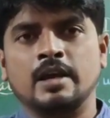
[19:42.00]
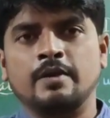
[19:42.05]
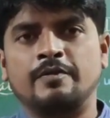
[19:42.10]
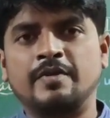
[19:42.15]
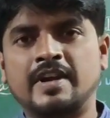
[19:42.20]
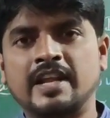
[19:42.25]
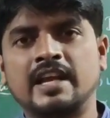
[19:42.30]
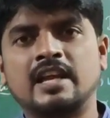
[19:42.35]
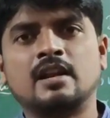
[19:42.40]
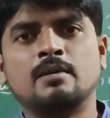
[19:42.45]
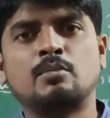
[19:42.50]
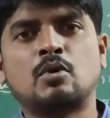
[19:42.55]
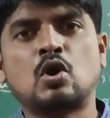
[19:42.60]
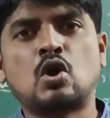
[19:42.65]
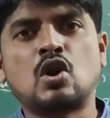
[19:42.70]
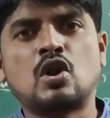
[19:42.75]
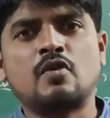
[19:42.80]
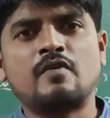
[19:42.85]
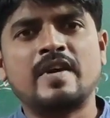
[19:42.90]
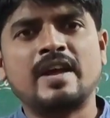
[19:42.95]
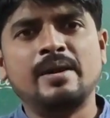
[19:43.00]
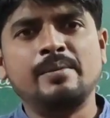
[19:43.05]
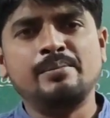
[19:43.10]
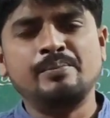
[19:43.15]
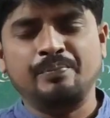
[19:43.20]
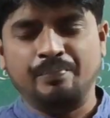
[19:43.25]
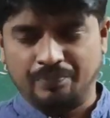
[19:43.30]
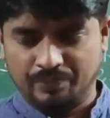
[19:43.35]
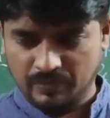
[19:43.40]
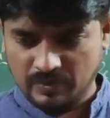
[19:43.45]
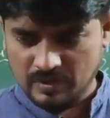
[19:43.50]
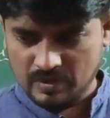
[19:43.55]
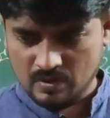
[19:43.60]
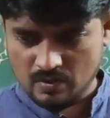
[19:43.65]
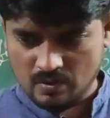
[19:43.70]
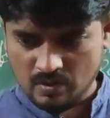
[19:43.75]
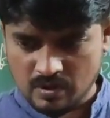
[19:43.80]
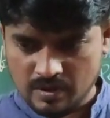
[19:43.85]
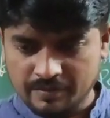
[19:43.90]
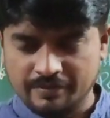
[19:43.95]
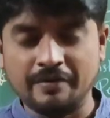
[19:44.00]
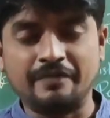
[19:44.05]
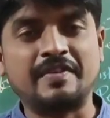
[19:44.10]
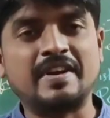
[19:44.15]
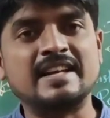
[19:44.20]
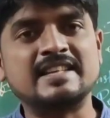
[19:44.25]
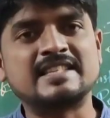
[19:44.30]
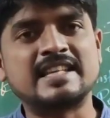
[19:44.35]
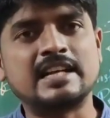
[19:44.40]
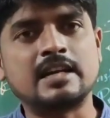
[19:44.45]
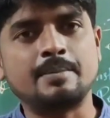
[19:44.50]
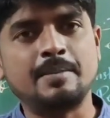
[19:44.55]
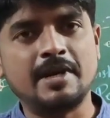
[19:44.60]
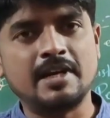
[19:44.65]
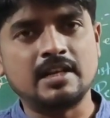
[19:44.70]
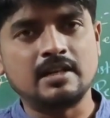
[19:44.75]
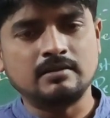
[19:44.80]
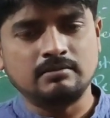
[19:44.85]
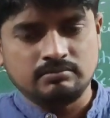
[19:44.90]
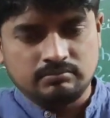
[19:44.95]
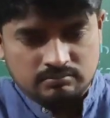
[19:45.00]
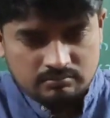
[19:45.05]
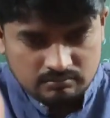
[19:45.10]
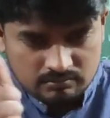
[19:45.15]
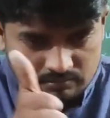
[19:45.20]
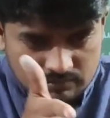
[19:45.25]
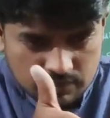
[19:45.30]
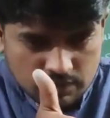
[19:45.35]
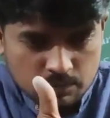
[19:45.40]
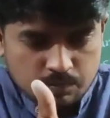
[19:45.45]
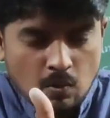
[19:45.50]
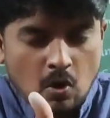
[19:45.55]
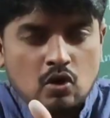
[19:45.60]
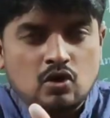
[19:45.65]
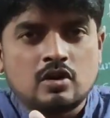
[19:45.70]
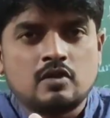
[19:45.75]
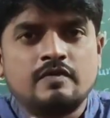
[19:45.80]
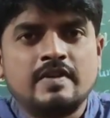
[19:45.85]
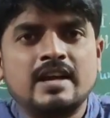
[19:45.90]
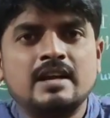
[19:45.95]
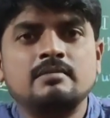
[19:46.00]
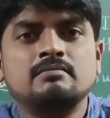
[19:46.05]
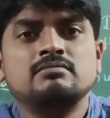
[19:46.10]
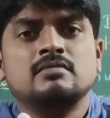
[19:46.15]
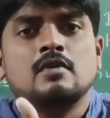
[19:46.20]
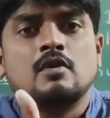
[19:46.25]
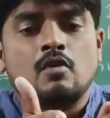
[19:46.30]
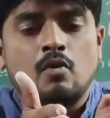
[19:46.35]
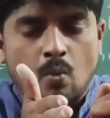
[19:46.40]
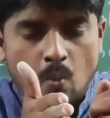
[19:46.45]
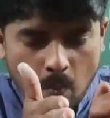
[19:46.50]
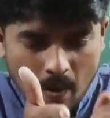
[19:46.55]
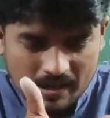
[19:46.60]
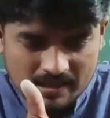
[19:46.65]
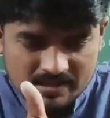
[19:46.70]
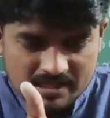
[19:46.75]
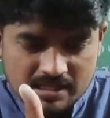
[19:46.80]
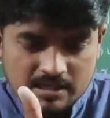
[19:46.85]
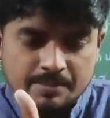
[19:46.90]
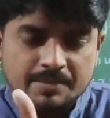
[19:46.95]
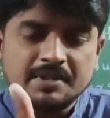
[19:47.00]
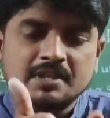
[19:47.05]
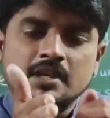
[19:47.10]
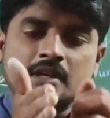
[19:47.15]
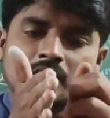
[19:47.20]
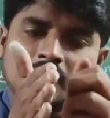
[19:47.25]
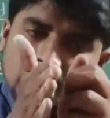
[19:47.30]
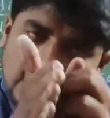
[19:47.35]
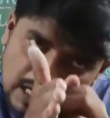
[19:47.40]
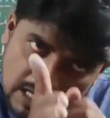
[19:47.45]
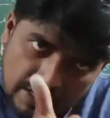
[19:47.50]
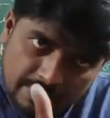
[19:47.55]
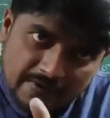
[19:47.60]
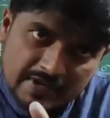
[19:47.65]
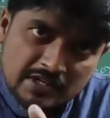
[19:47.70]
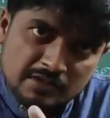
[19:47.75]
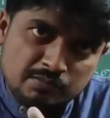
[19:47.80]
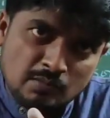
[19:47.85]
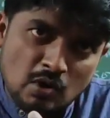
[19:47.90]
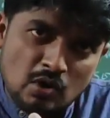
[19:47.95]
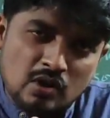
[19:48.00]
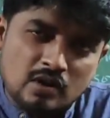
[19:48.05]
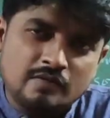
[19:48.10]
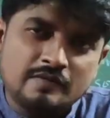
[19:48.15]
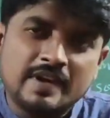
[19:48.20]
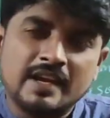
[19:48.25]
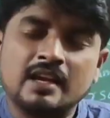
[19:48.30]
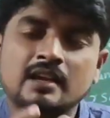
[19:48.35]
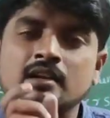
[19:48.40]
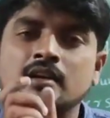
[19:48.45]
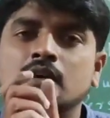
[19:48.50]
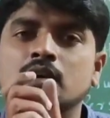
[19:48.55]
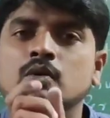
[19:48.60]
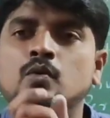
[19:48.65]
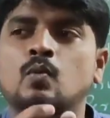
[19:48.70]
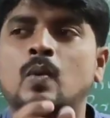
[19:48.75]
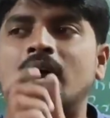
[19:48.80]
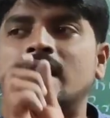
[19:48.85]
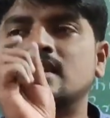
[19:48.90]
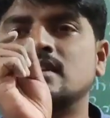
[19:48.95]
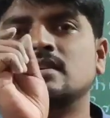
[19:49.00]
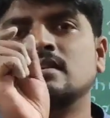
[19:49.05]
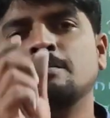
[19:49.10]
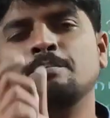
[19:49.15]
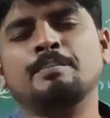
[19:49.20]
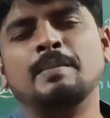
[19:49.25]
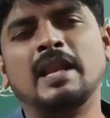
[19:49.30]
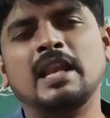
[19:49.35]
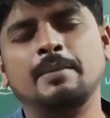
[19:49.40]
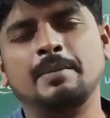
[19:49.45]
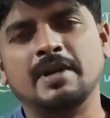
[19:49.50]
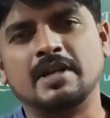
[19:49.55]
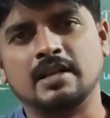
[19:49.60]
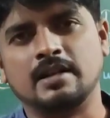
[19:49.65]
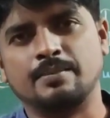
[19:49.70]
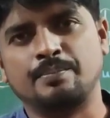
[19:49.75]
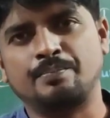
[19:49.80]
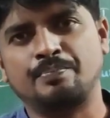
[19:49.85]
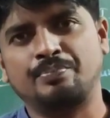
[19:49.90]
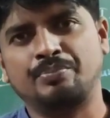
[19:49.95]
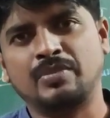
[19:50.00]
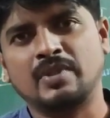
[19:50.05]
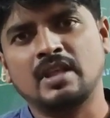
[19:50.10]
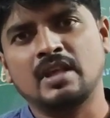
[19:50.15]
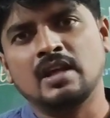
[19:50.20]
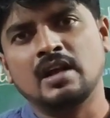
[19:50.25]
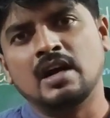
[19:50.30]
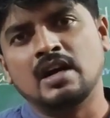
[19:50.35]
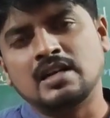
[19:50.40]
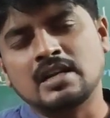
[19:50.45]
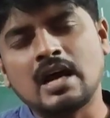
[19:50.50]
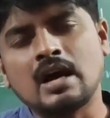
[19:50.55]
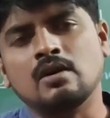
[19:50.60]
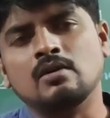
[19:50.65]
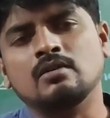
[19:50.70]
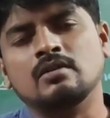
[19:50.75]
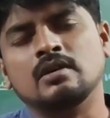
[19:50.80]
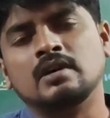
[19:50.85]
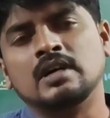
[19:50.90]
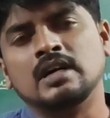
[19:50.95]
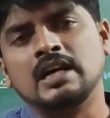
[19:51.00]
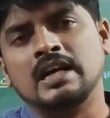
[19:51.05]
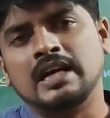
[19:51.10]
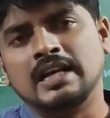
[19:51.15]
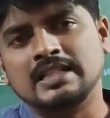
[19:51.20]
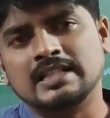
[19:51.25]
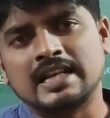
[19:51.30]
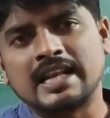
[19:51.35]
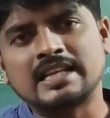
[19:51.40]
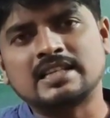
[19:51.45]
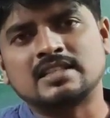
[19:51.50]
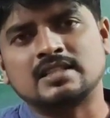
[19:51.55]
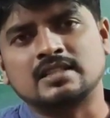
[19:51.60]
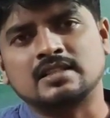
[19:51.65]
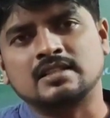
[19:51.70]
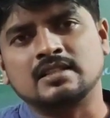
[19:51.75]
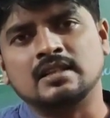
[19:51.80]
if you take in a broader way, 15 centimeter, smaller way, 1 centimeter, even smaller way, 1 millimeter. Now, in the next,